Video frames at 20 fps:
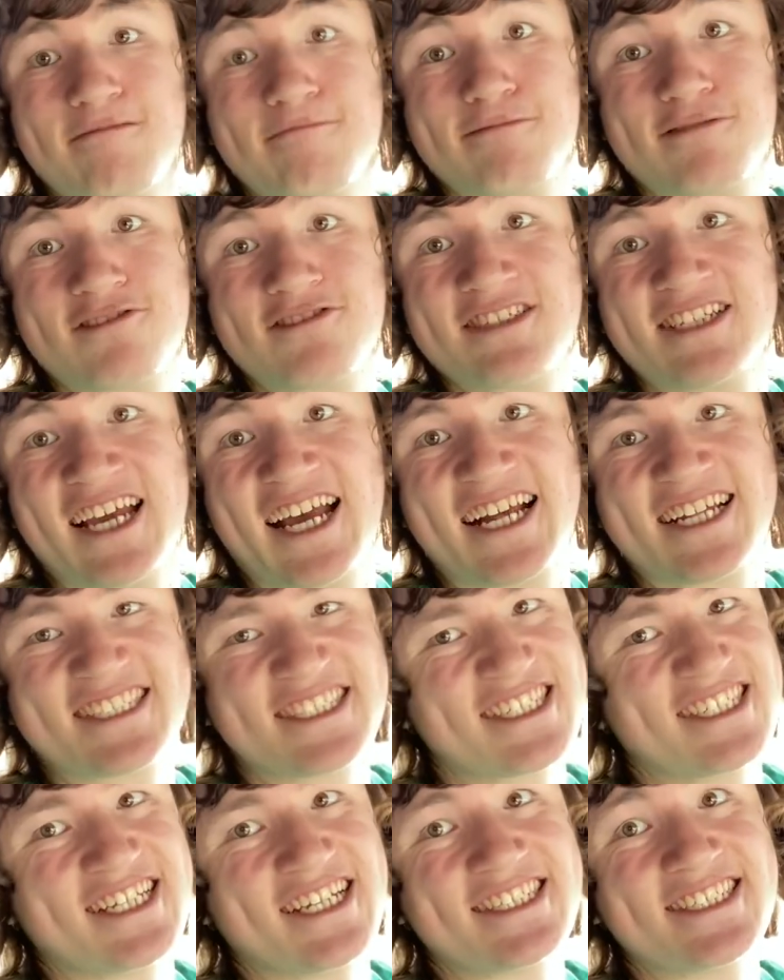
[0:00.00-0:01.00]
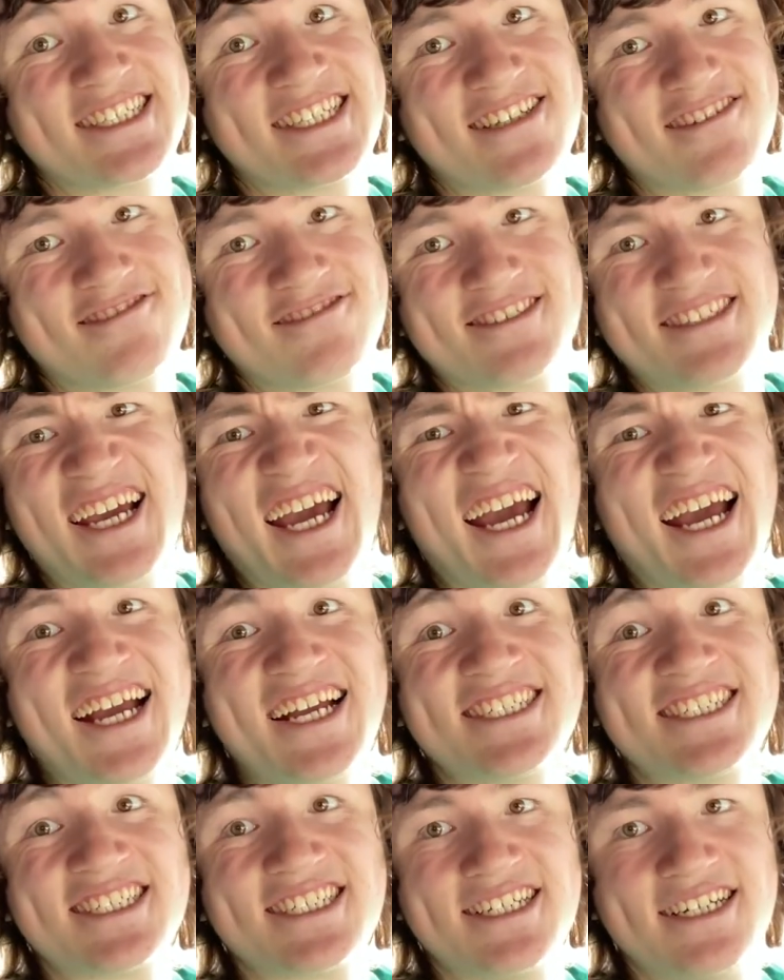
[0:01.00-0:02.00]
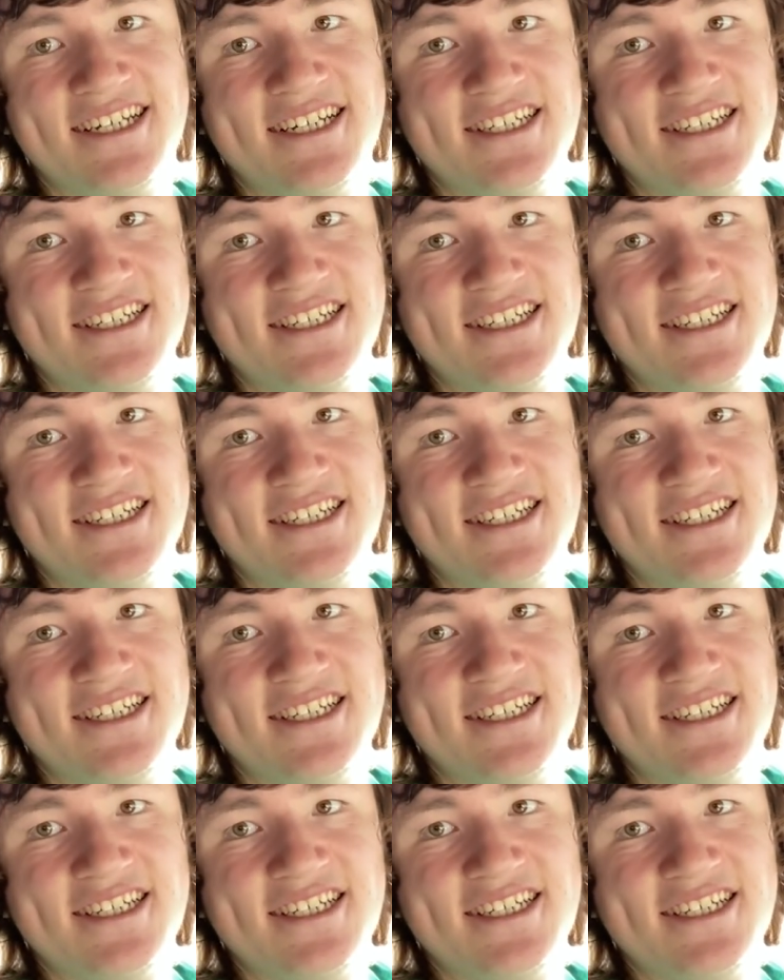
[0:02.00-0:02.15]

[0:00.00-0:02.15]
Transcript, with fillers: per task in a single dash.